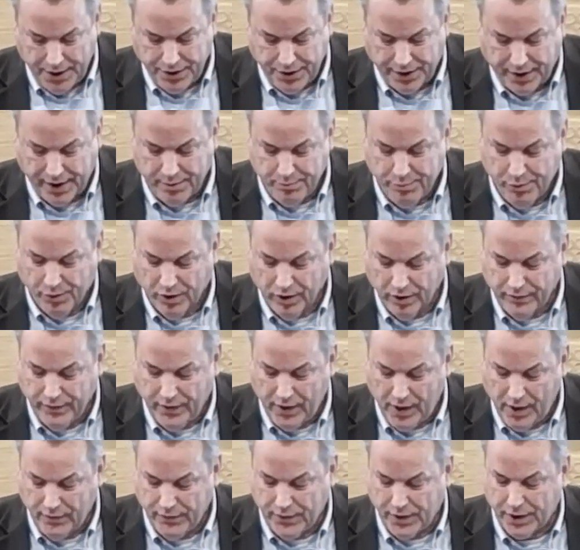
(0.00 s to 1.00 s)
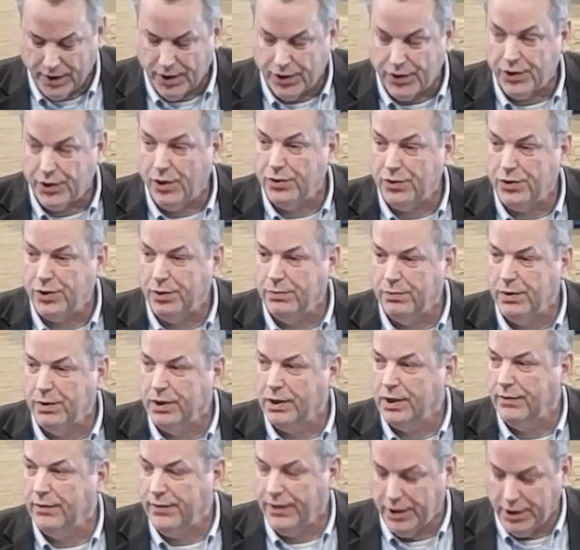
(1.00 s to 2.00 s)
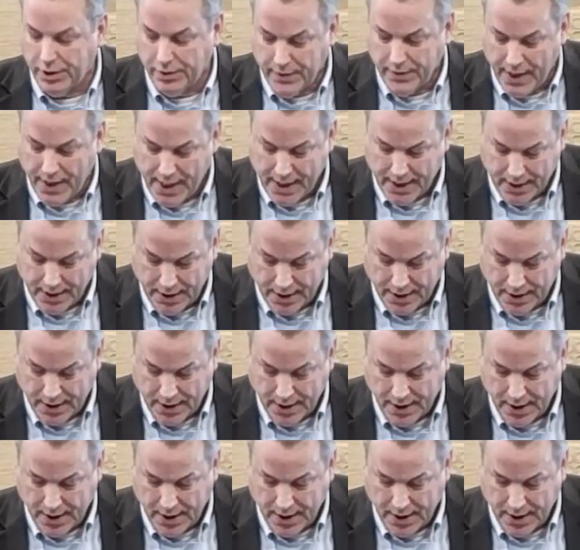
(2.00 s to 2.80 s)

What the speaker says: to get more involved in the social work of the UN.